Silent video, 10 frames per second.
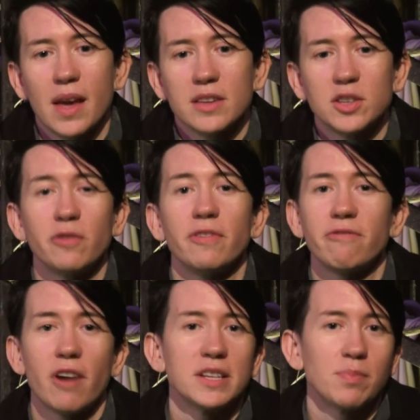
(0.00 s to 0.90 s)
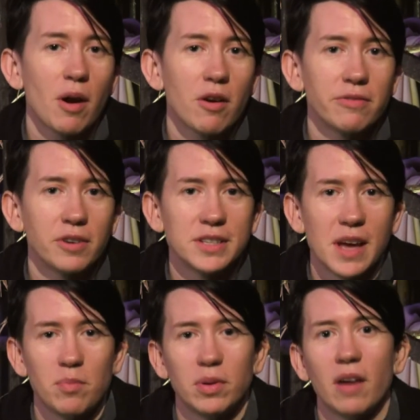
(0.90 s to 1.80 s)
So for Frank Sparrow, for
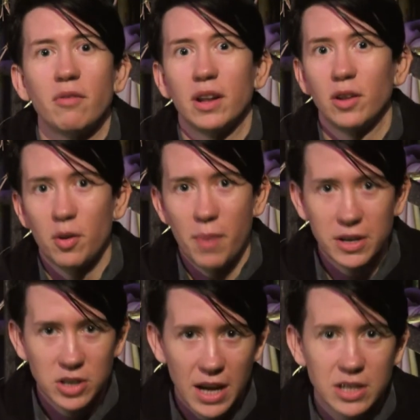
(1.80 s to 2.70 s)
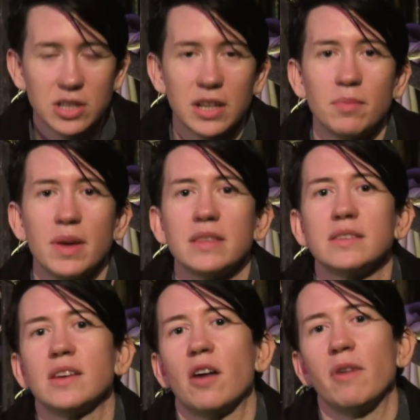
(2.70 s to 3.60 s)
example, I read a lot about changeling
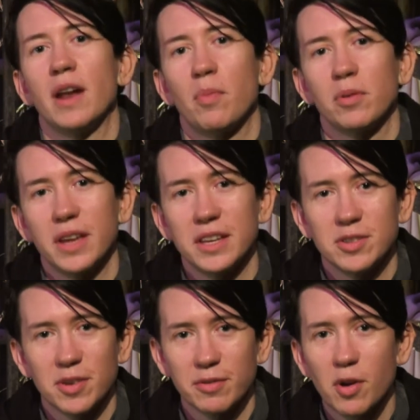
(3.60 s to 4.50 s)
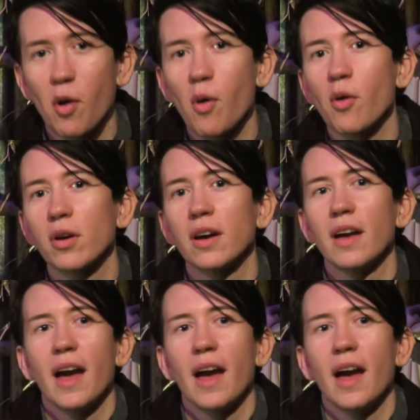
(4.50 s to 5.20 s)
myths, I read up on the history of Cork,